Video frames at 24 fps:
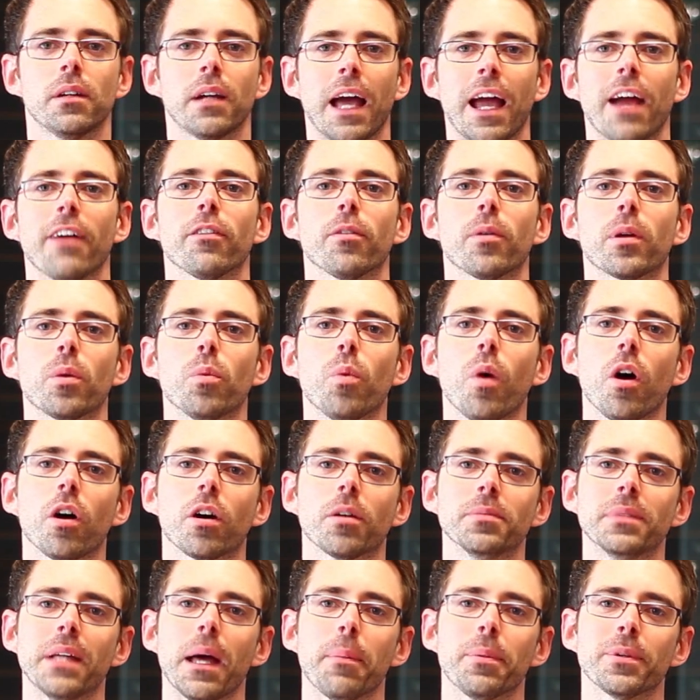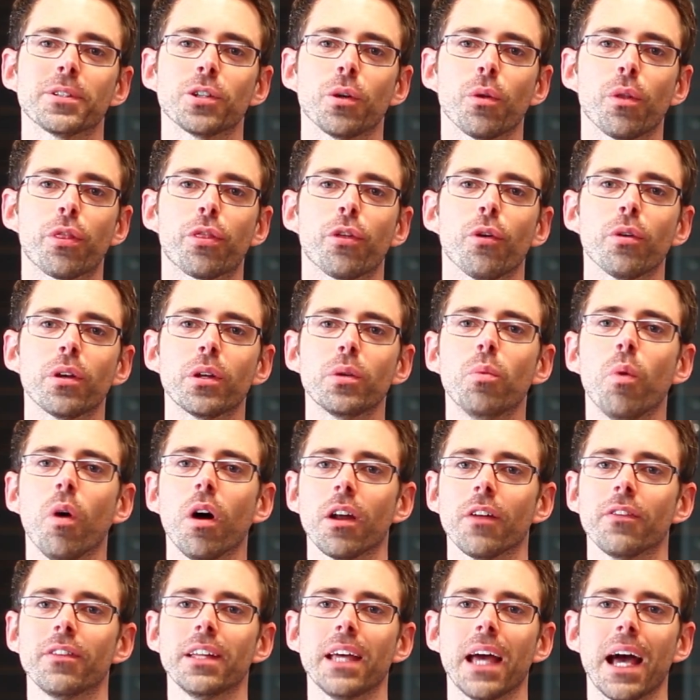Hey everybody, welcome to episode 31
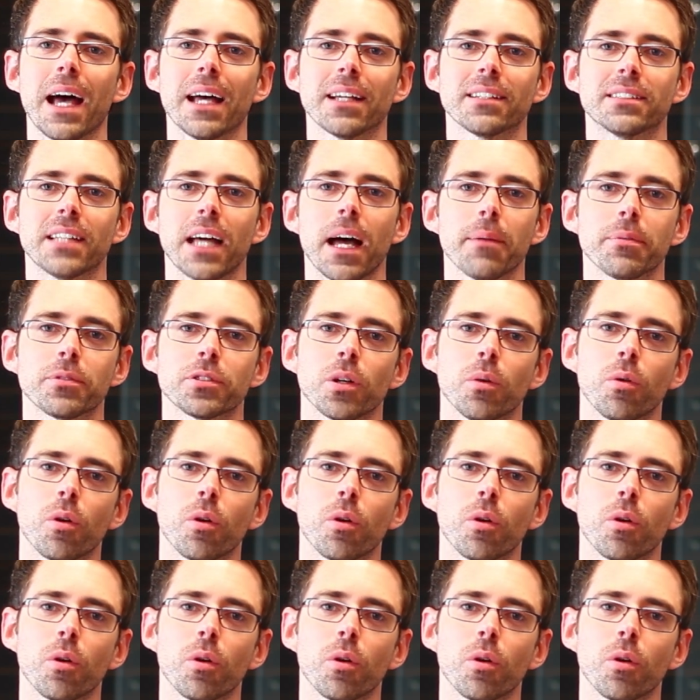of the AskDAP show,